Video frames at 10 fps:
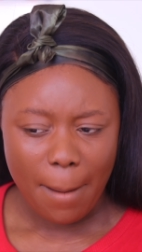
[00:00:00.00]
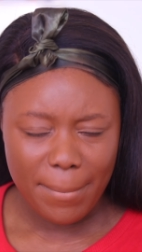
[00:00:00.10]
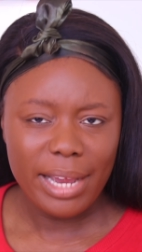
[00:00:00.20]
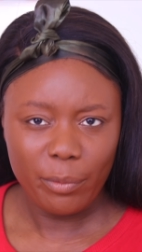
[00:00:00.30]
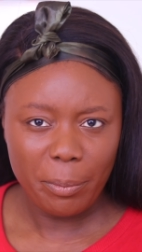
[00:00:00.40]
I
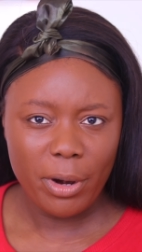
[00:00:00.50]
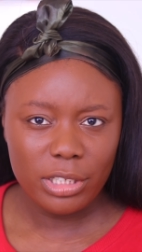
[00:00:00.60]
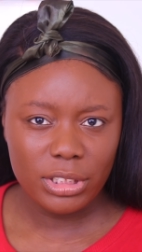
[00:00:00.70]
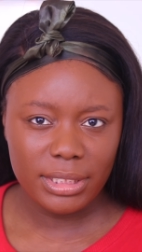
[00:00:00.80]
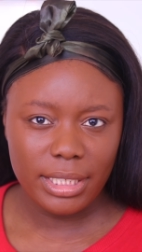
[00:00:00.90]
might
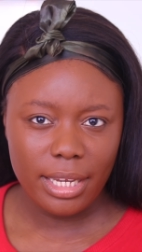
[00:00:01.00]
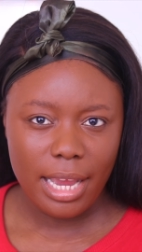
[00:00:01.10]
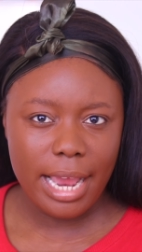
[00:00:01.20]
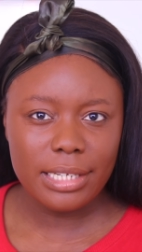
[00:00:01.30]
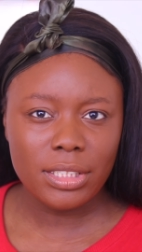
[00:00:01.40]
repurchase it.
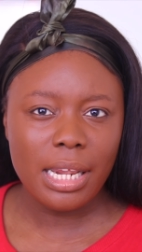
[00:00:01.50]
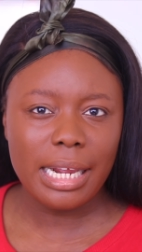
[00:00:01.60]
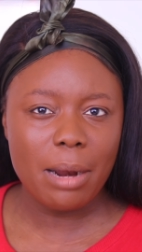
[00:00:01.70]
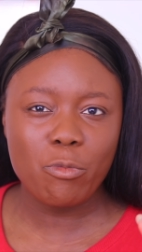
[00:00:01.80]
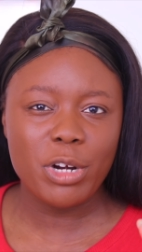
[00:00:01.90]
And it's not
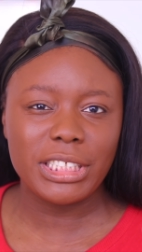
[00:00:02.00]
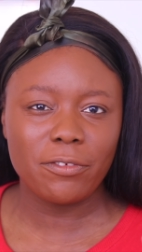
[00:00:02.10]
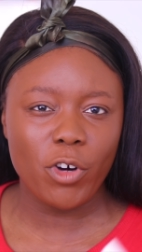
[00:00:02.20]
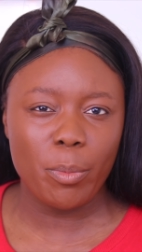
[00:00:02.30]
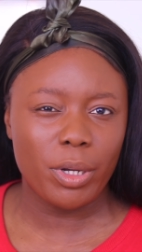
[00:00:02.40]
like I'm reaching
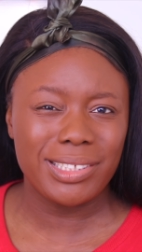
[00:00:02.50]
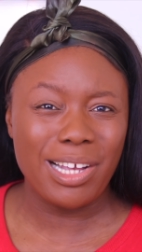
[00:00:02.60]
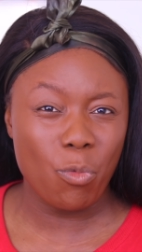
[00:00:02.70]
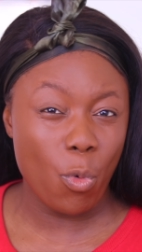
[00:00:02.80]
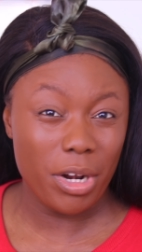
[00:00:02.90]
for it because
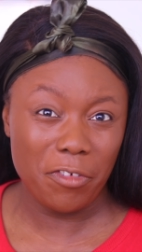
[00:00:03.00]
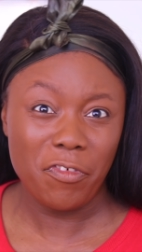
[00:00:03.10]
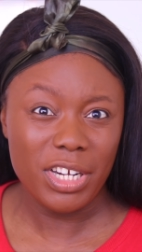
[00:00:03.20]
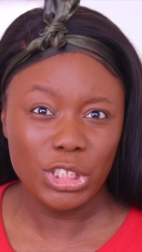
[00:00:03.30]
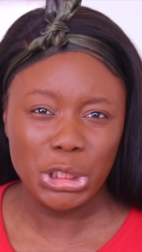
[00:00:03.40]
I want to
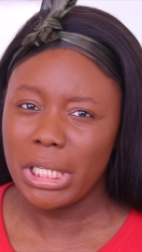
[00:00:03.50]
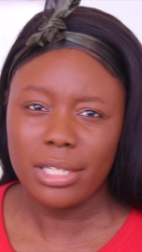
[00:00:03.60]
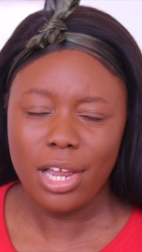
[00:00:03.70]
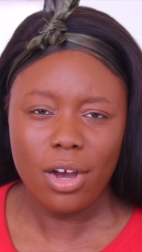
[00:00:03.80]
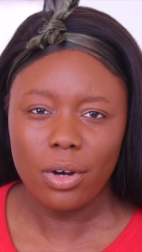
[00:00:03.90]
finish it.
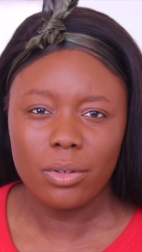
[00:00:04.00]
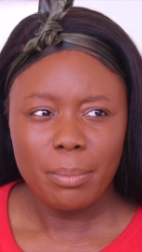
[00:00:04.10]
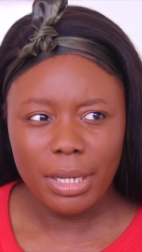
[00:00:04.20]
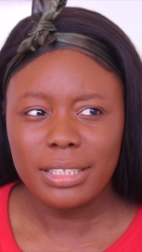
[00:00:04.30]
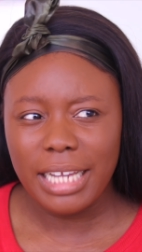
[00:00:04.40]
No,
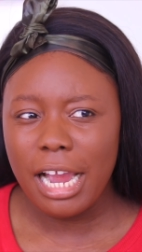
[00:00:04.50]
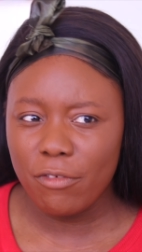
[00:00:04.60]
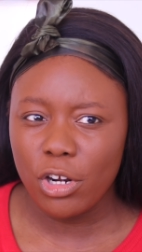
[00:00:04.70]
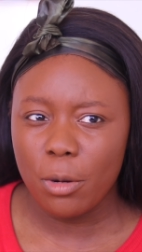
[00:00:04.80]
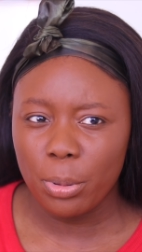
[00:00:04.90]
because I
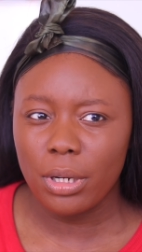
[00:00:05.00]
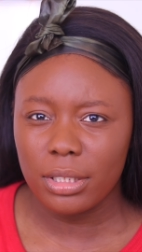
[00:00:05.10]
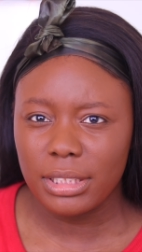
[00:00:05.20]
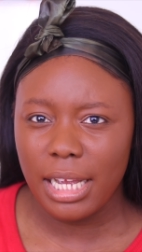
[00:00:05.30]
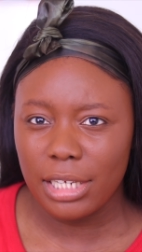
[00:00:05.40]
have a lot of
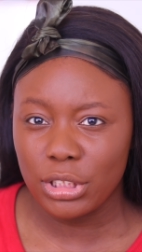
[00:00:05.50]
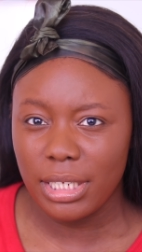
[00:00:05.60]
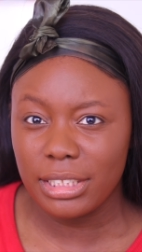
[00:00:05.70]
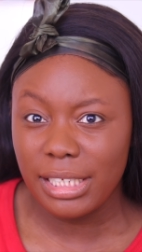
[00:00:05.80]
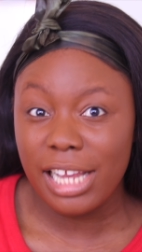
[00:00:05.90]
products that I
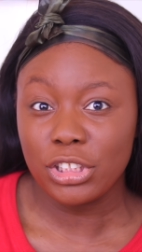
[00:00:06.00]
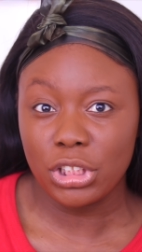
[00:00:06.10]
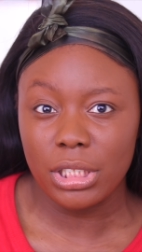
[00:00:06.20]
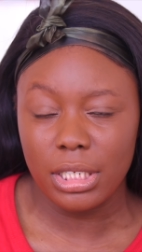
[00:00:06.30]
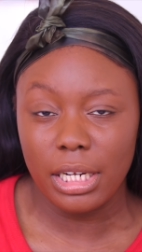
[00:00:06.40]
actually
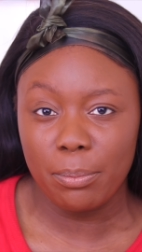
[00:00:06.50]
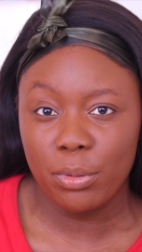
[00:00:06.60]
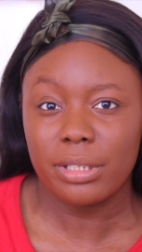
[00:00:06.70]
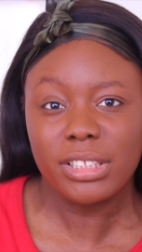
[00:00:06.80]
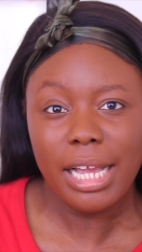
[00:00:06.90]
intentionally
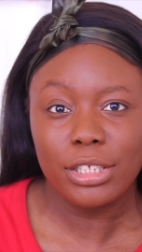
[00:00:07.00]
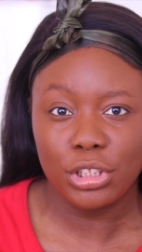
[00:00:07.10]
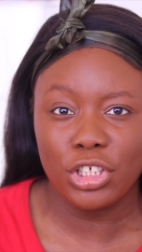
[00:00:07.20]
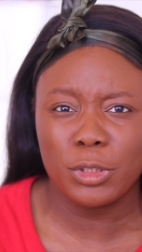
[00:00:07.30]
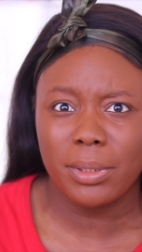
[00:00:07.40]
put aside
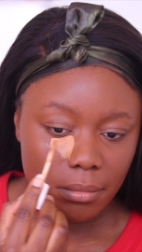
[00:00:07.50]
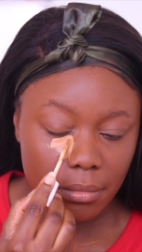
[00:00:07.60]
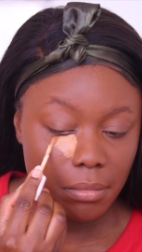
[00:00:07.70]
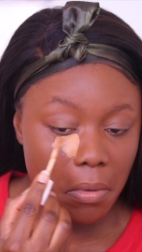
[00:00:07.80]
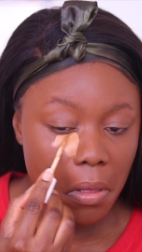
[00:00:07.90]
to use because I
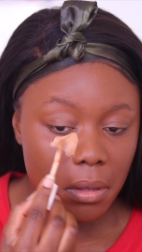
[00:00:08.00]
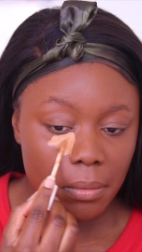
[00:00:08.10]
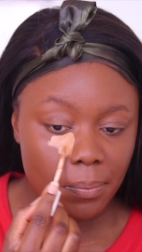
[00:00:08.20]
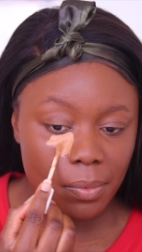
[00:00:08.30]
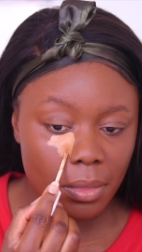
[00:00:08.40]
just want to
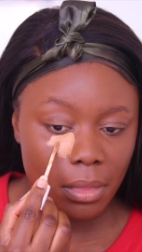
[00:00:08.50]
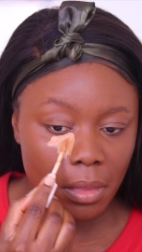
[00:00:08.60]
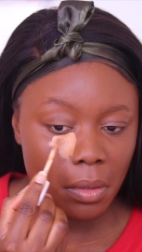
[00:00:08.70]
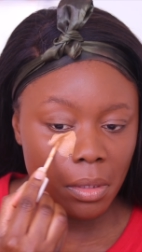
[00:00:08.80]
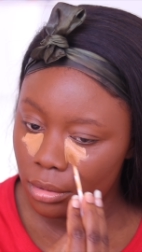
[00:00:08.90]
get it
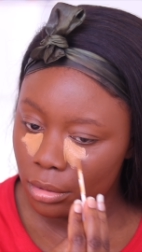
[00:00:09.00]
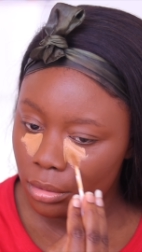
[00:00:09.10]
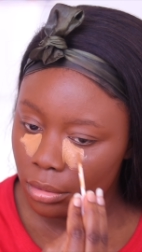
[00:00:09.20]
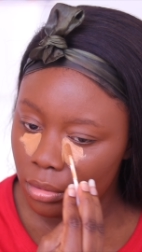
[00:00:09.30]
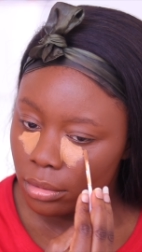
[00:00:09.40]
out, you
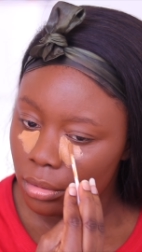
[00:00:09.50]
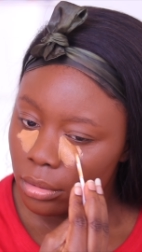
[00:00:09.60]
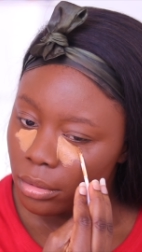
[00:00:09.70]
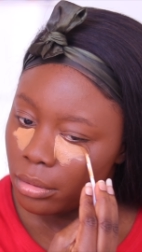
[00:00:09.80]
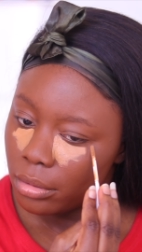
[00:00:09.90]
know but
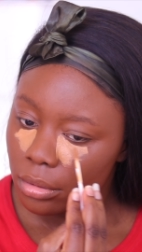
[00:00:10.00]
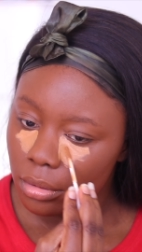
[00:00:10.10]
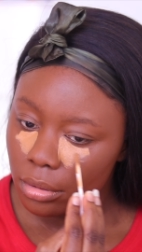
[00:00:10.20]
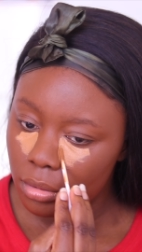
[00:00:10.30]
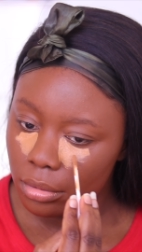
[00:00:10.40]
this one i've been
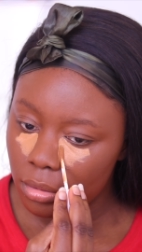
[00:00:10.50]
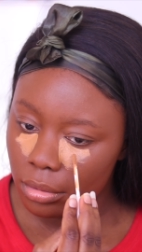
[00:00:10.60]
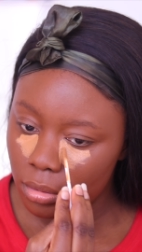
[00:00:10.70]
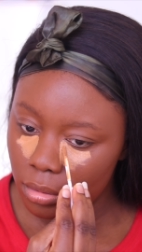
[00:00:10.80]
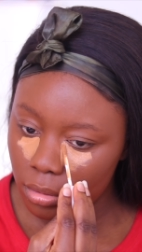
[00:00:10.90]
reaching for it
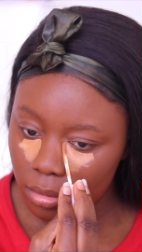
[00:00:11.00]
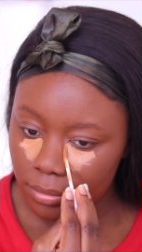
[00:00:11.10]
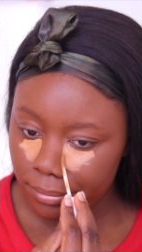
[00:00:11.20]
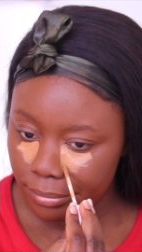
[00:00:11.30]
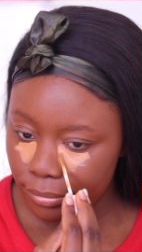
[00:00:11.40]
because i
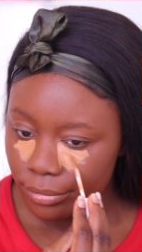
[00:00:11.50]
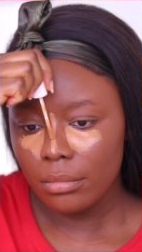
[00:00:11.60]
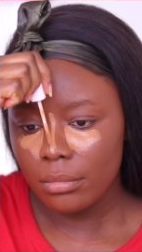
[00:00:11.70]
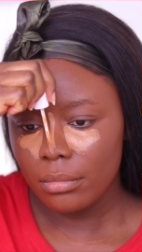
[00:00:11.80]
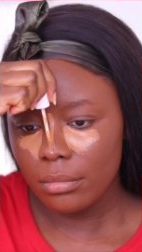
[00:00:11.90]
just I,
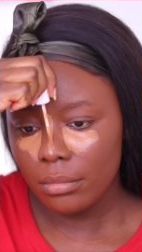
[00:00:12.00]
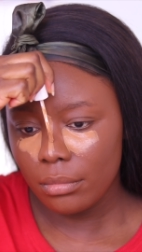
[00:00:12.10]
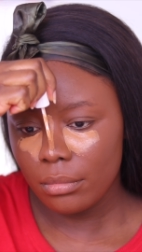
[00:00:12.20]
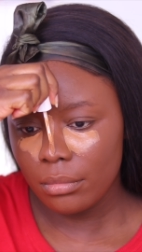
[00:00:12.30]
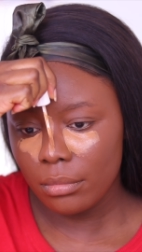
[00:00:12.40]
maybe i just
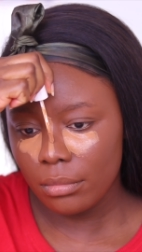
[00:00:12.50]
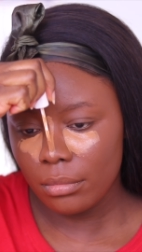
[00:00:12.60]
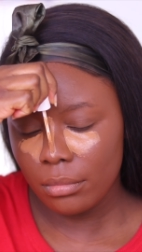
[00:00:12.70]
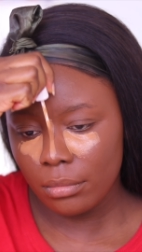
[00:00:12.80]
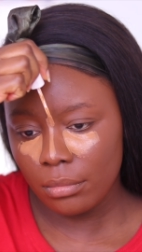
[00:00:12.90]
like the way it looks